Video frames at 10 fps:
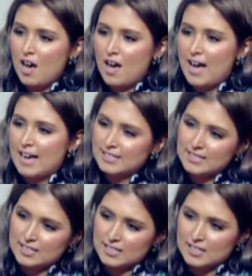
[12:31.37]
uh, as an
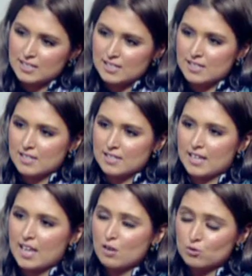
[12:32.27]
Indian citizen,
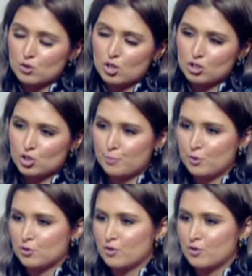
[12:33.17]
like how do you contribute